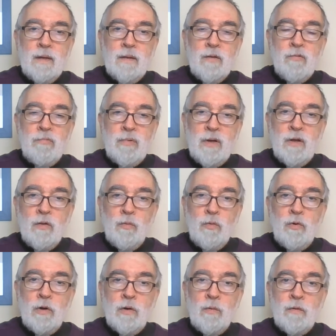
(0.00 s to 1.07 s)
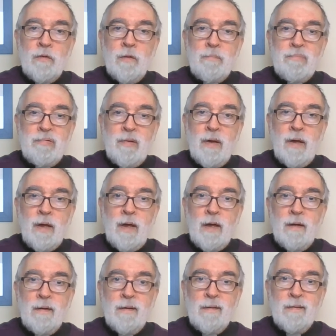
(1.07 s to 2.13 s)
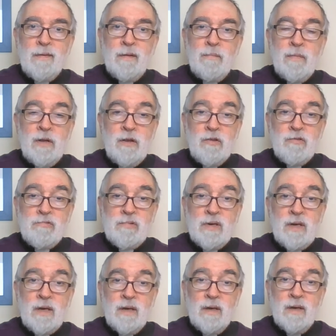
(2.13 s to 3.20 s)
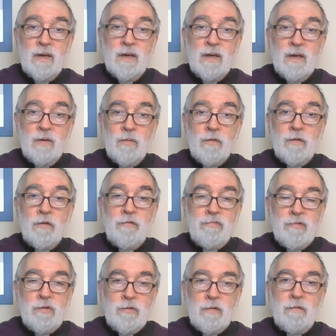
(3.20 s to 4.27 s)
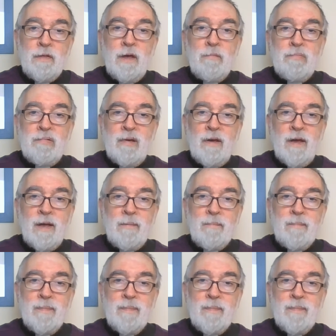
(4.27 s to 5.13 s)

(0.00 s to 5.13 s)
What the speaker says: The real work was the prayer. The ministry was the fruit of that prayer.